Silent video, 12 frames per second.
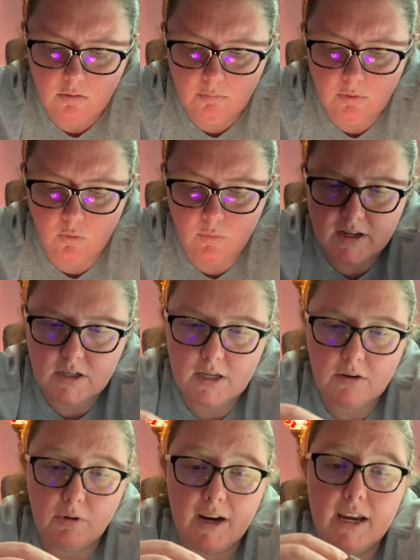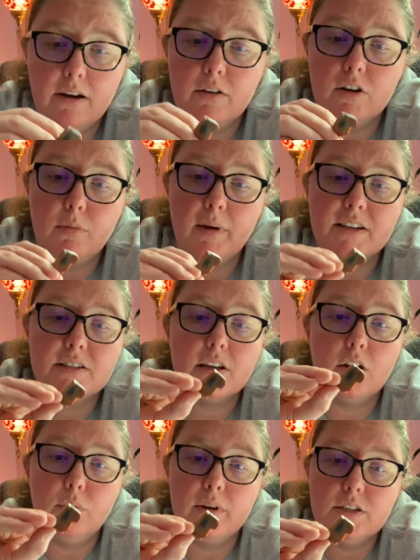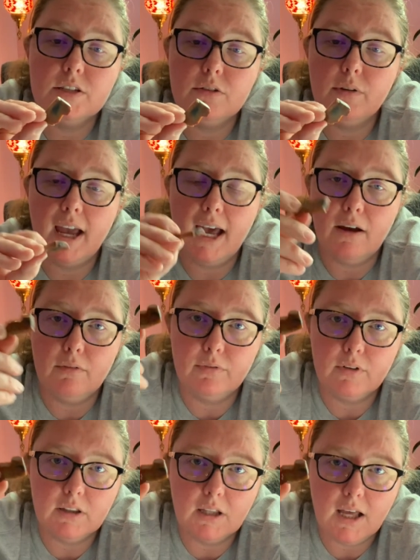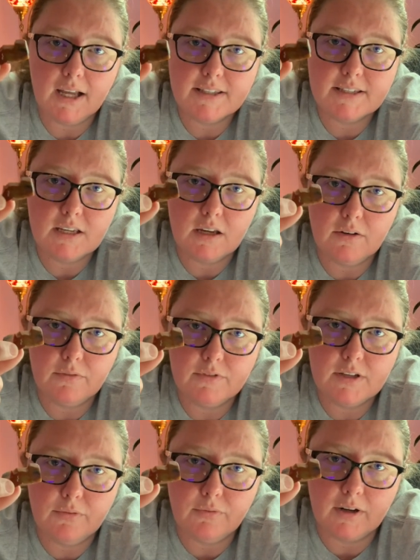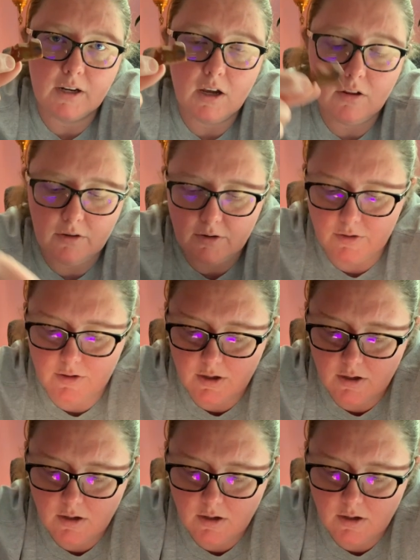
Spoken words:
But right here in New Mexico, we do have lots of different colored